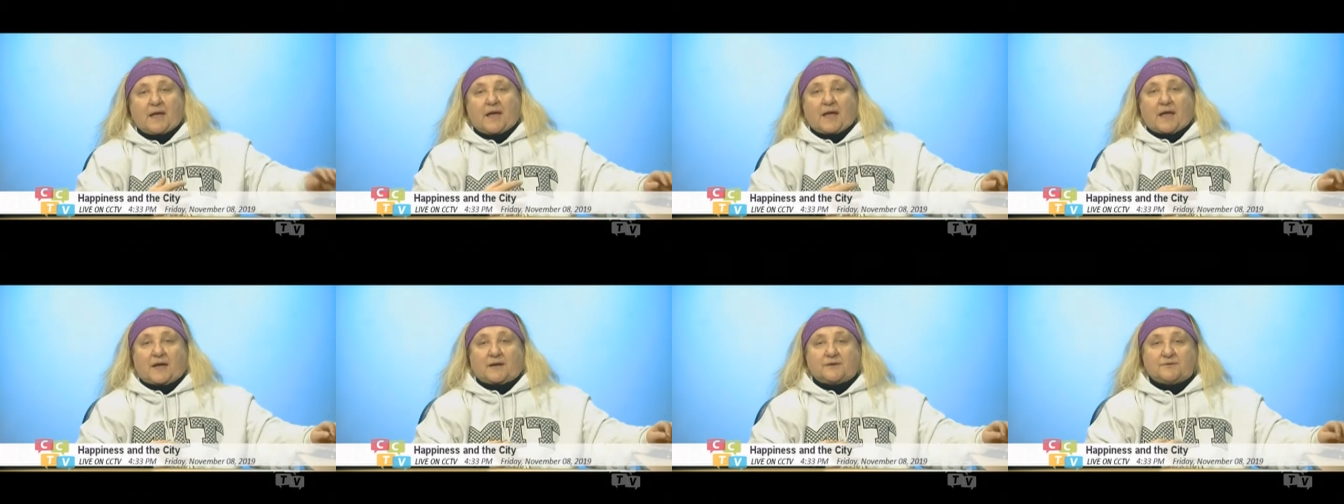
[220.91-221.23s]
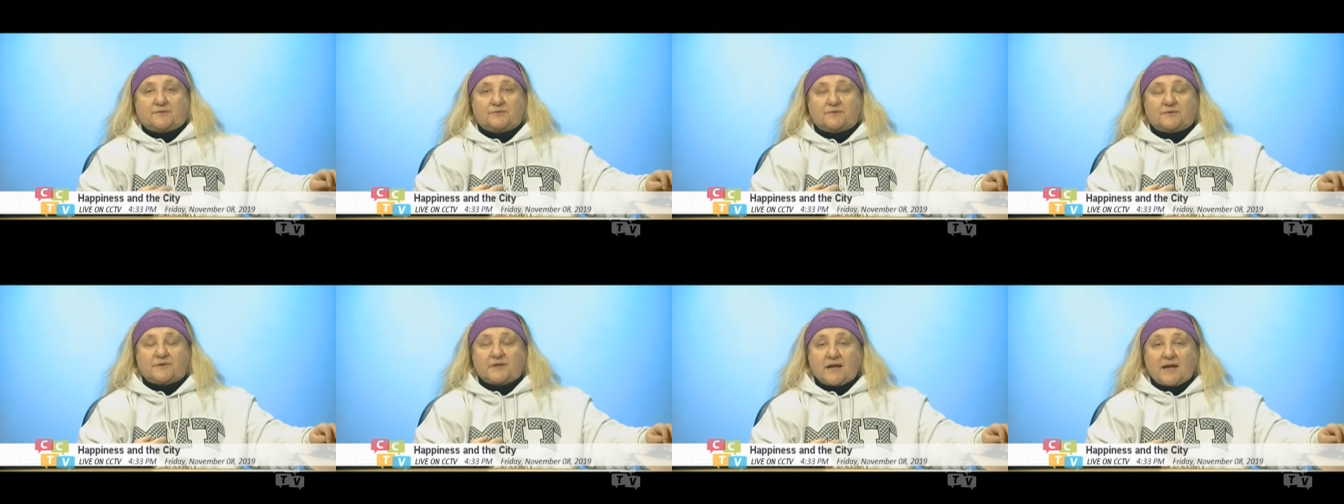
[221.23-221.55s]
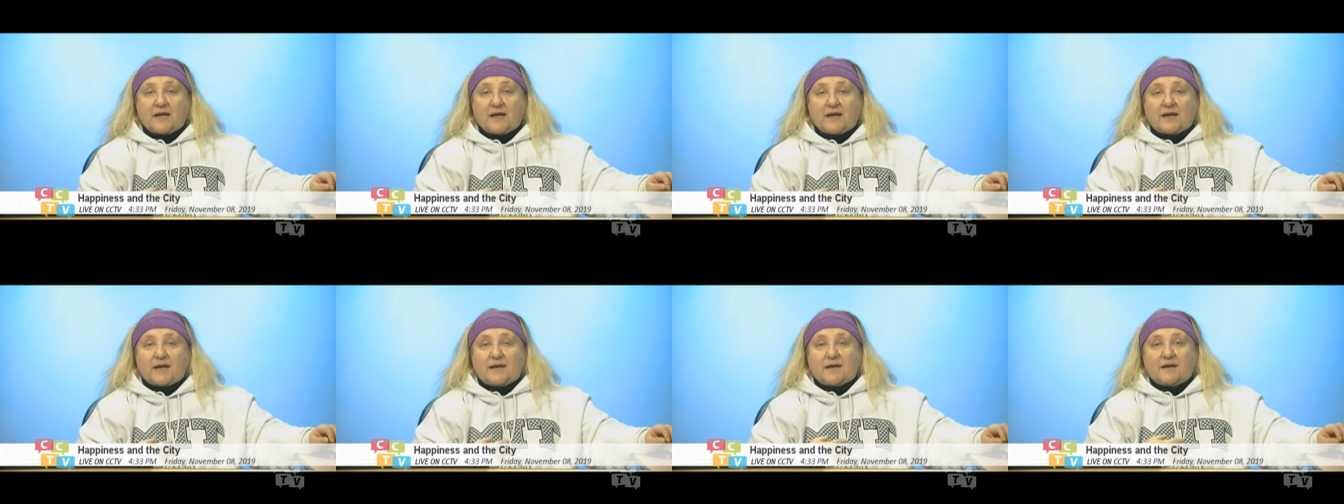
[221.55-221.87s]
And
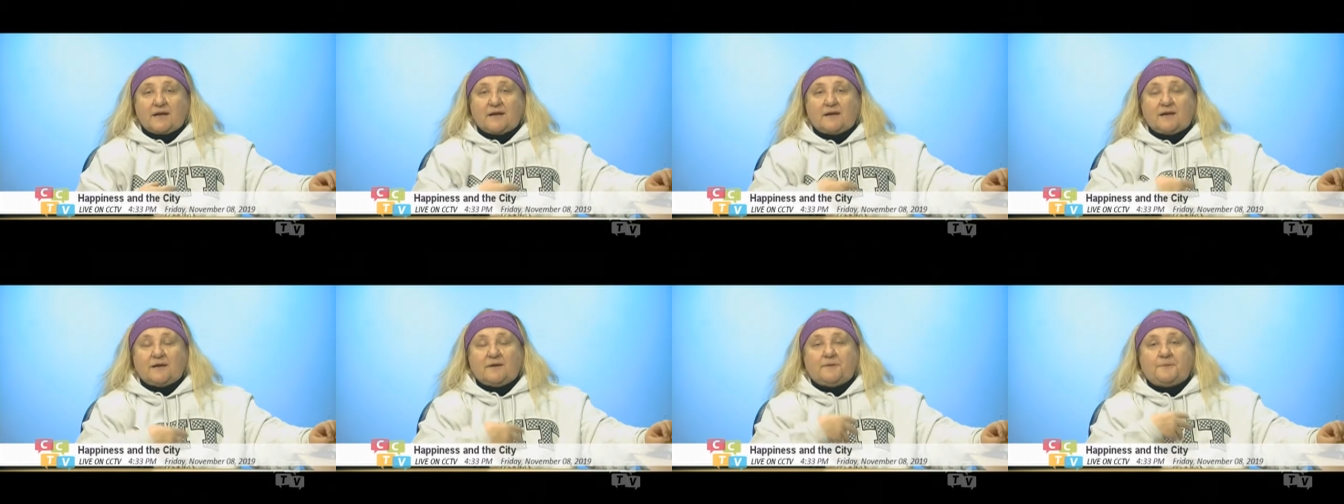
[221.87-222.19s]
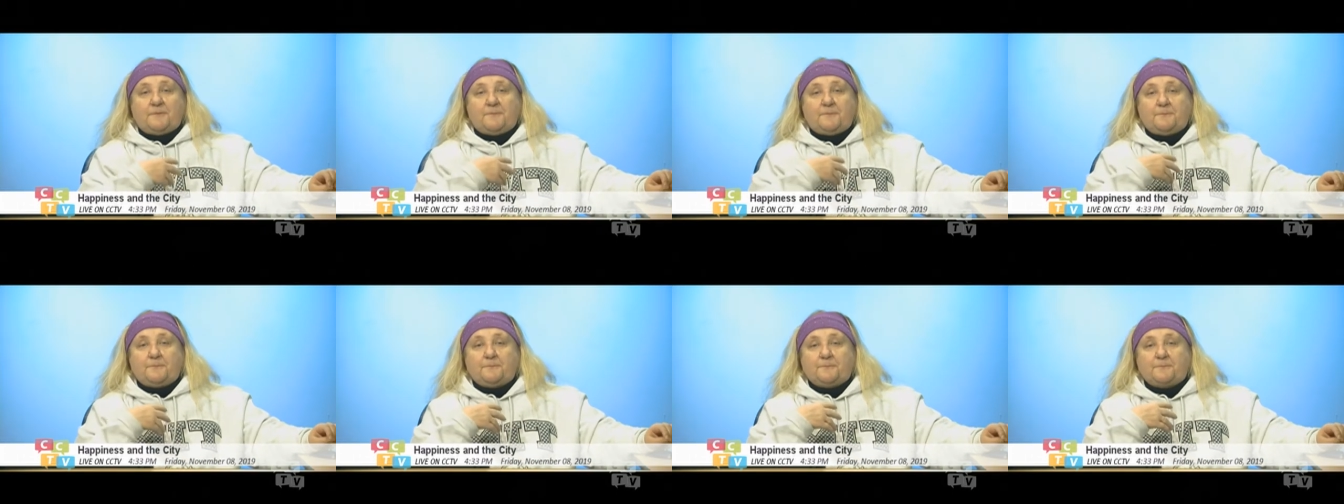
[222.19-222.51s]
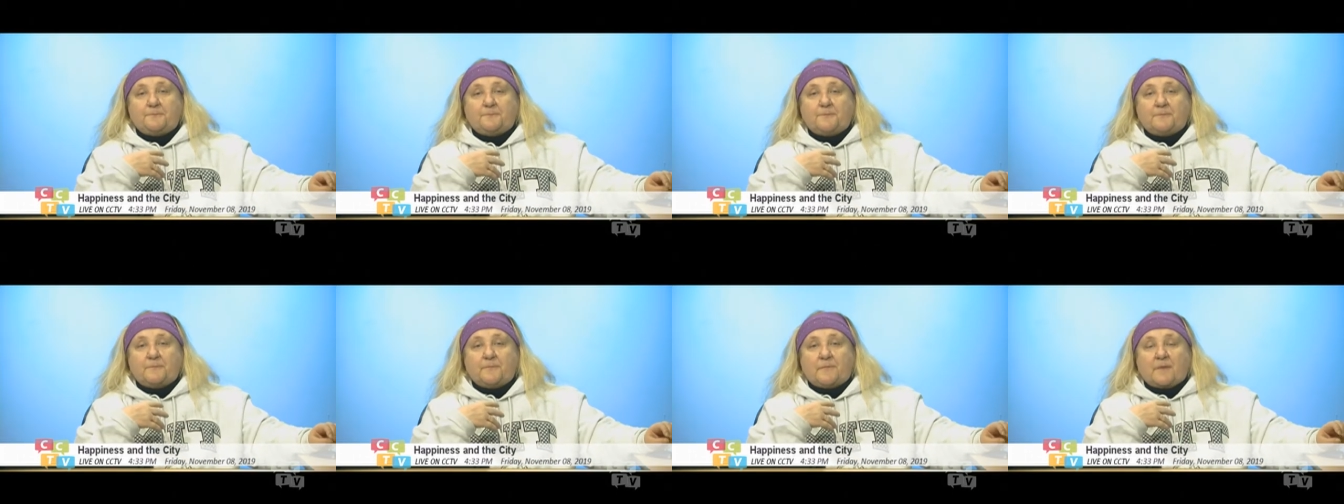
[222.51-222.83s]
today,
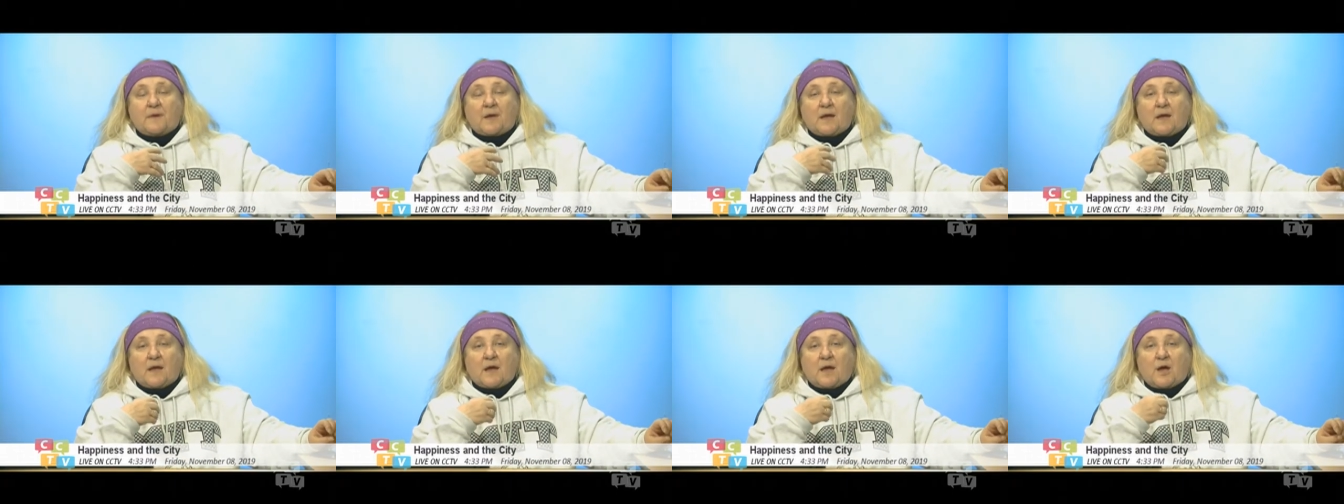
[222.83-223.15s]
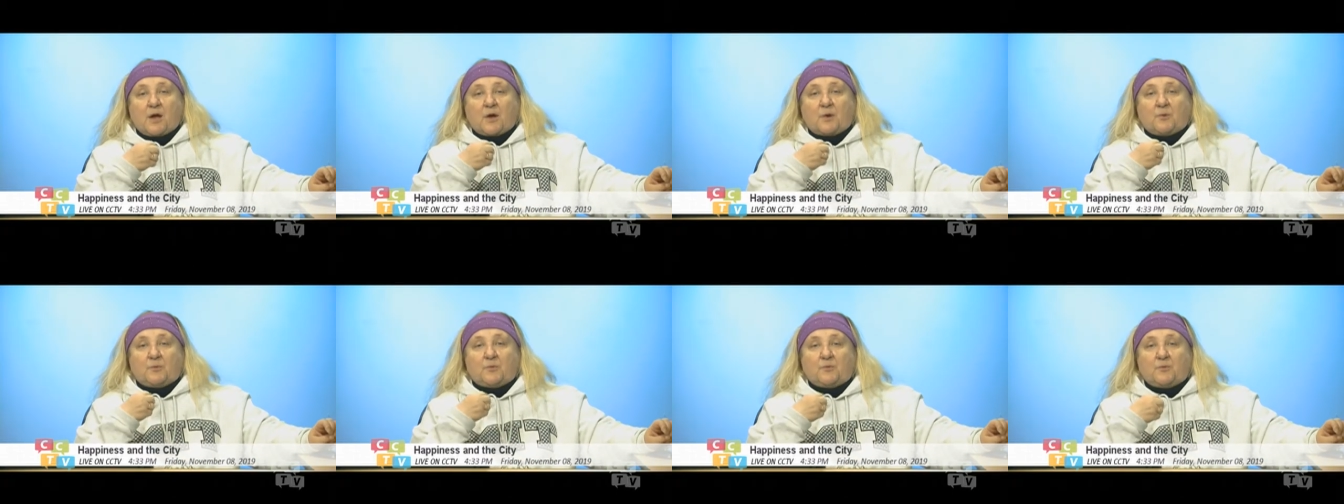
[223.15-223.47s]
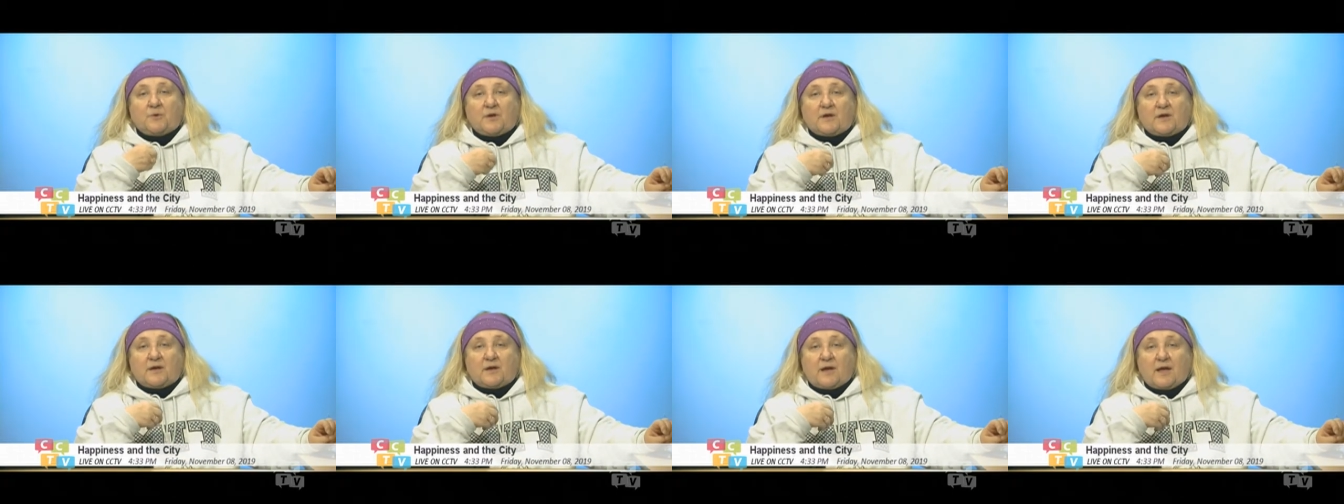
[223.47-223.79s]

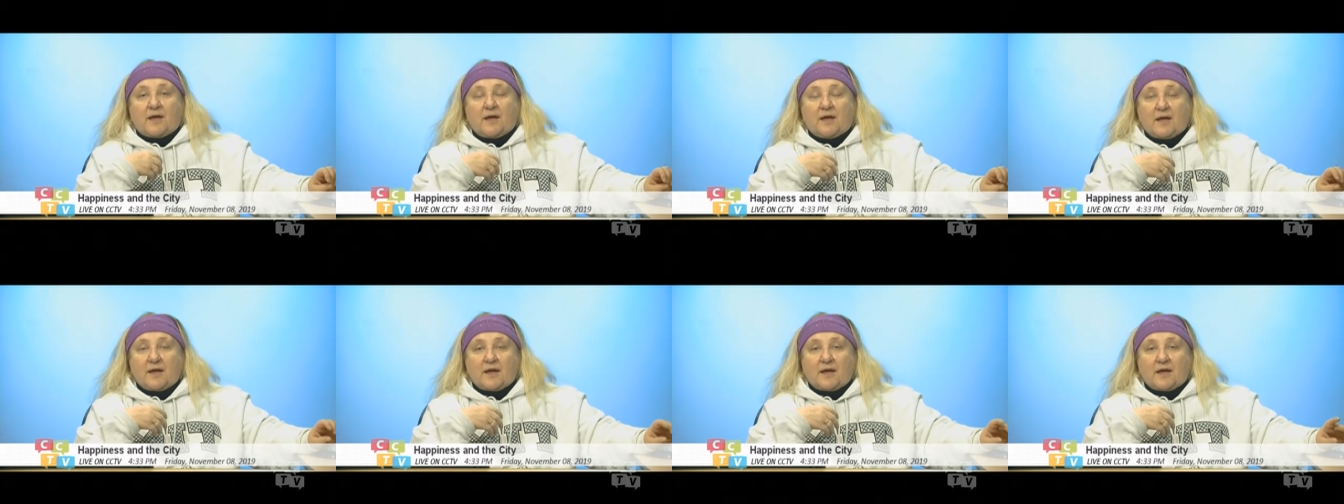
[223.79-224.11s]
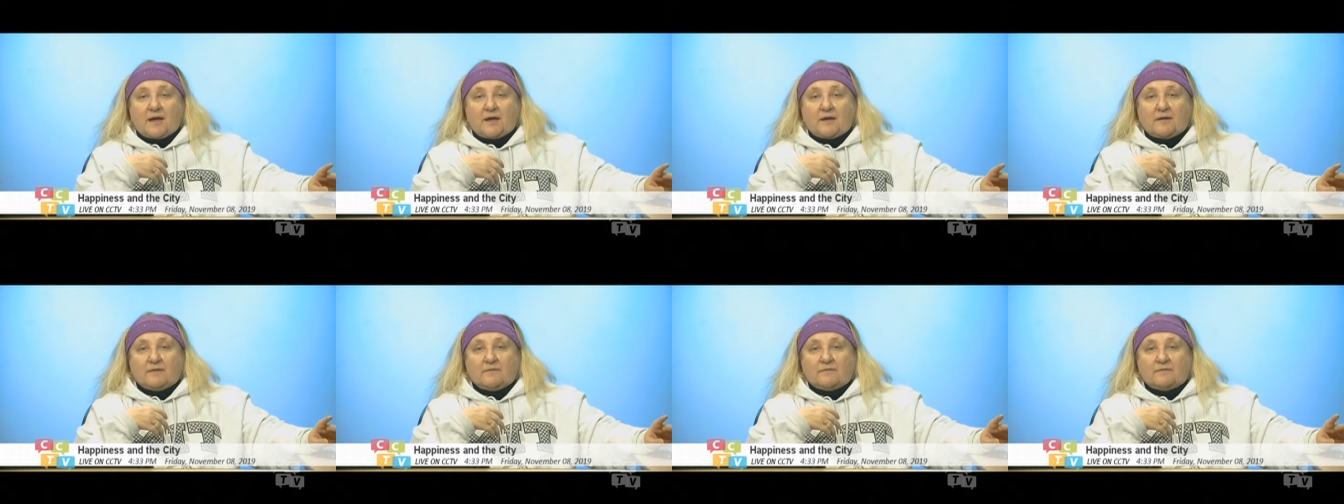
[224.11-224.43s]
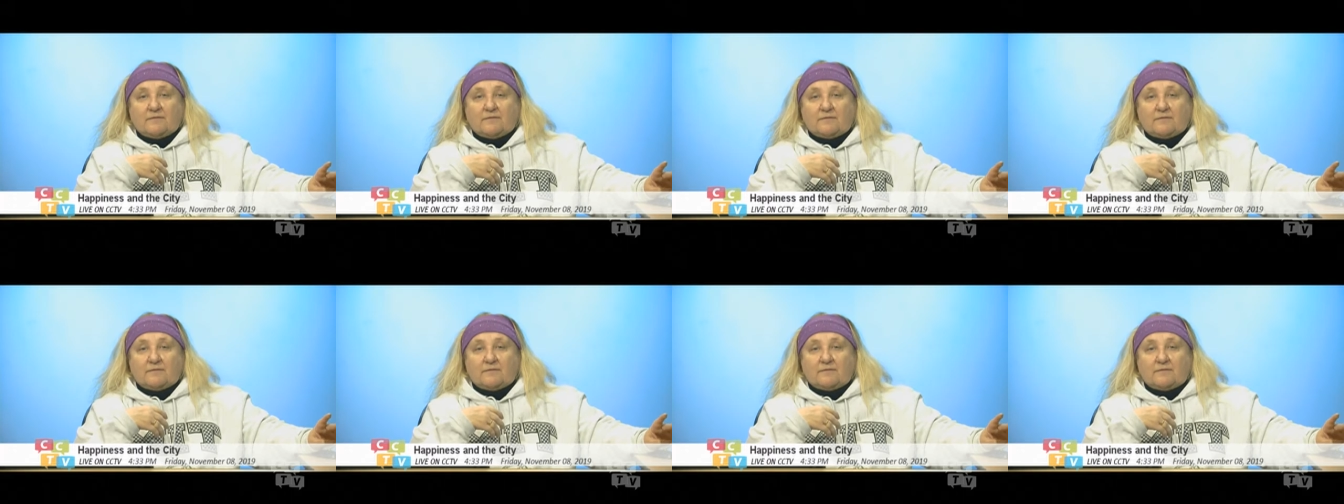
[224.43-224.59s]
we have